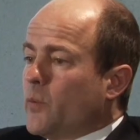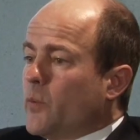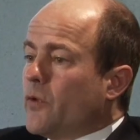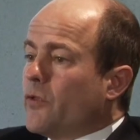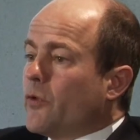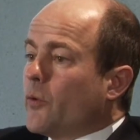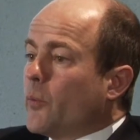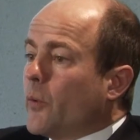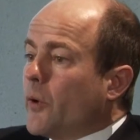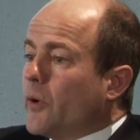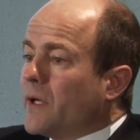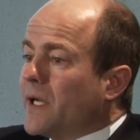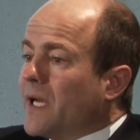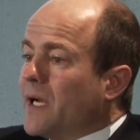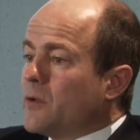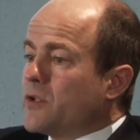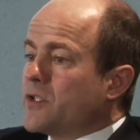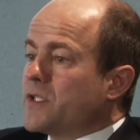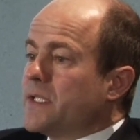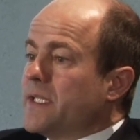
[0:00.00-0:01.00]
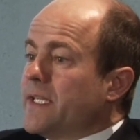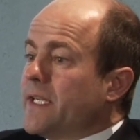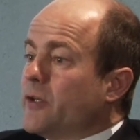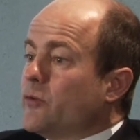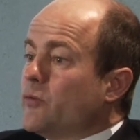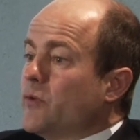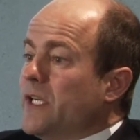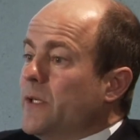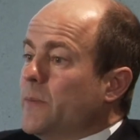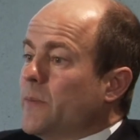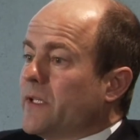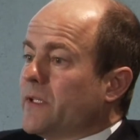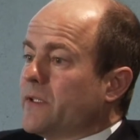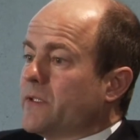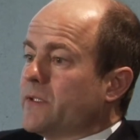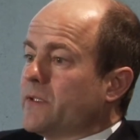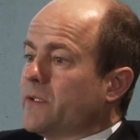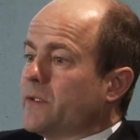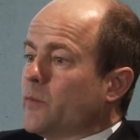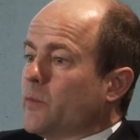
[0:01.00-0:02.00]
with the work council
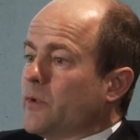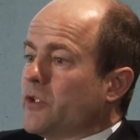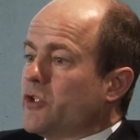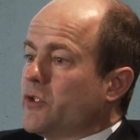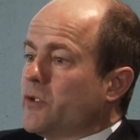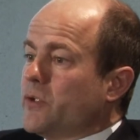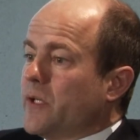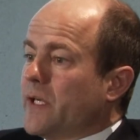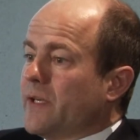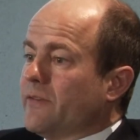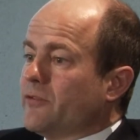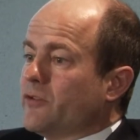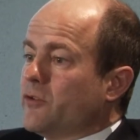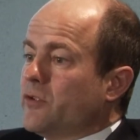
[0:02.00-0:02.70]
agreement, uh, which you have